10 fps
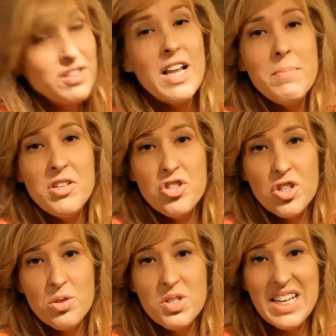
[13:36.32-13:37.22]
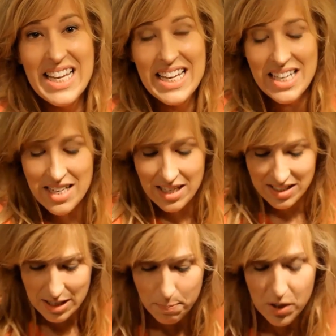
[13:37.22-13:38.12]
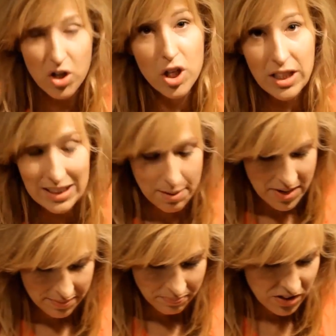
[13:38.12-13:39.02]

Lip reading: lemon juice in a typical lemon.